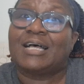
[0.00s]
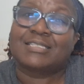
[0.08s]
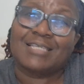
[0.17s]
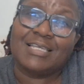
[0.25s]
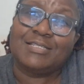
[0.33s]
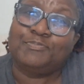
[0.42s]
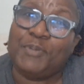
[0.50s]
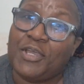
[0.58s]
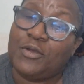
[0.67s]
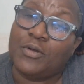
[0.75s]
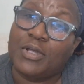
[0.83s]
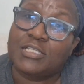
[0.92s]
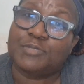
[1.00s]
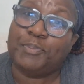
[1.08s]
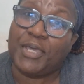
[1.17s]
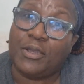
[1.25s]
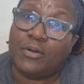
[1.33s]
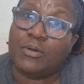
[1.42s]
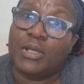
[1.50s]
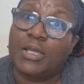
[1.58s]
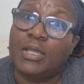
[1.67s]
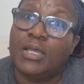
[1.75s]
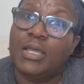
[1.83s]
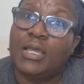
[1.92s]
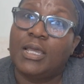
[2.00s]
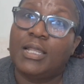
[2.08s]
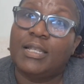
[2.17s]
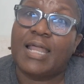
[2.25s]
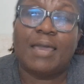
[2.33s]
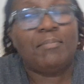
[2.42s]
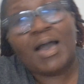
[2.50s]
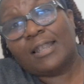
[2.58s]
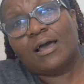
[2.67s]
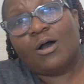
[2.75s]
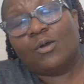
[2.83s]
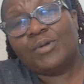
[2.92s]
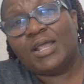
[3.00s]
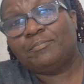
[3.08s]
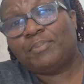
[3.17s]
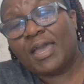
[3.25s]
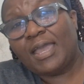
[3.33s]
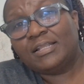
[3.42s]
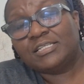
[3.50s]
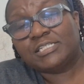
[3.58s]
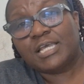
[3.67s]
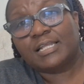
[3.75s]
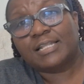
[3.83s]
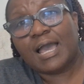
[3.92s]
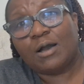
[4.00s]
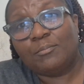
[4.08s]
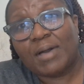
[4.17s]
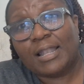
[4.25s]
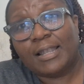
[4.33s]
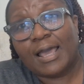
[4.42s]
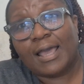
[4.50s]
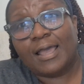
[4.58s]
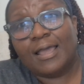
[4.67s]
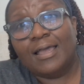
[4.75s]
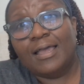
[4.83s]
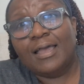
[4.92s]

I say, spirit. They might have already paid and checked out by now.